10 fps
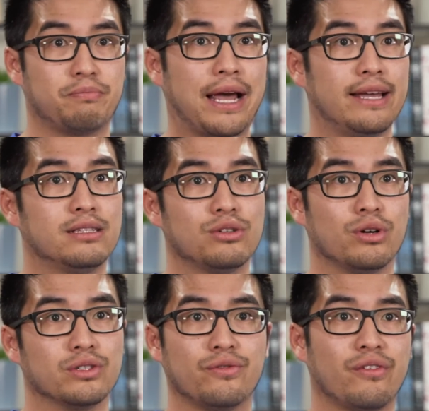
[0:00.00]
paid
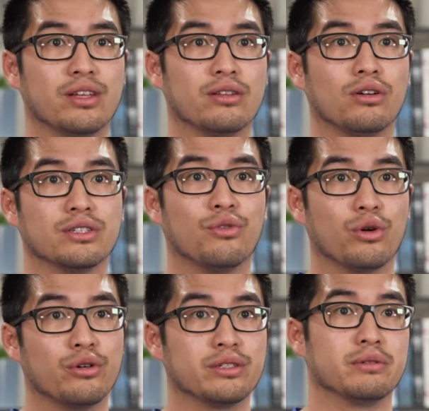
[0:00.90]
$250 for a
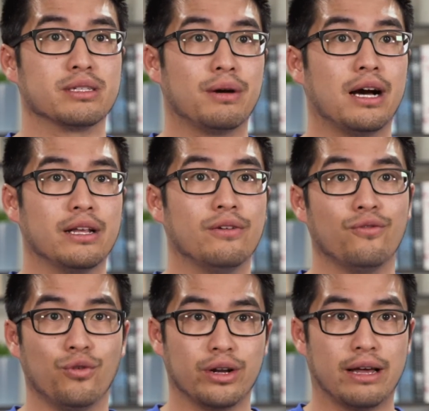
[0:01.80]
Christmas party
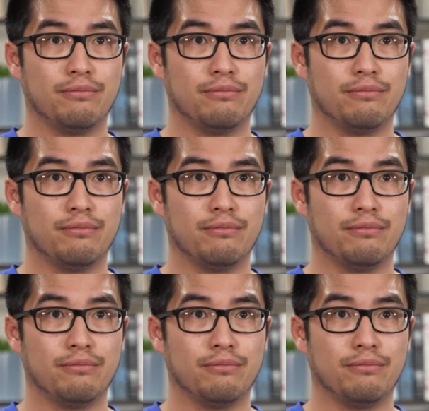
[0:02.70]
for that